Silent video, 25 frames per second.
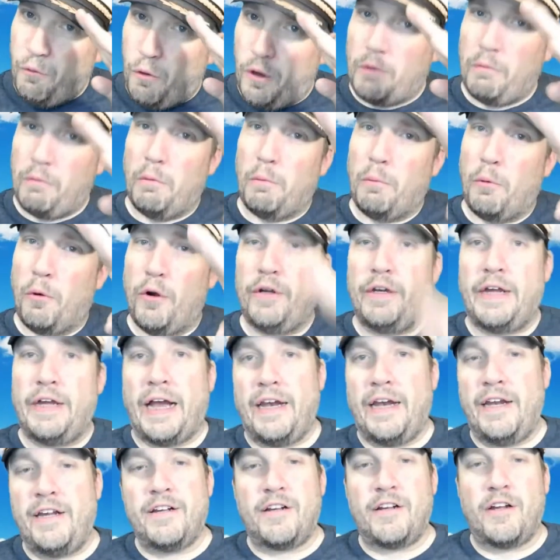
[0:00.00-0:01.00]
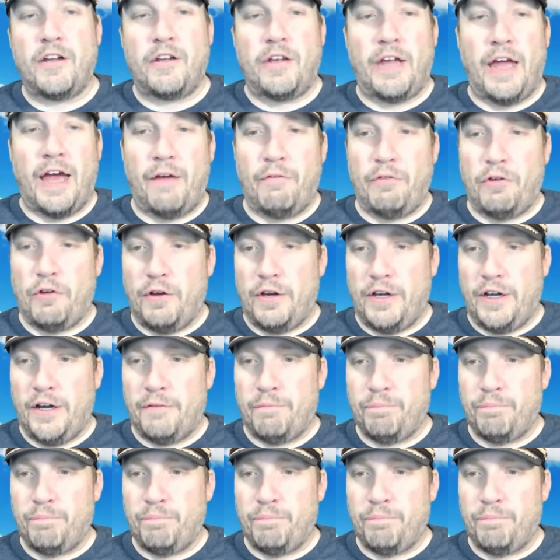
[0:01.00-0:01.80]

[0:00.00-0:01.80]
Welcome aboard, Danny. Good to have you in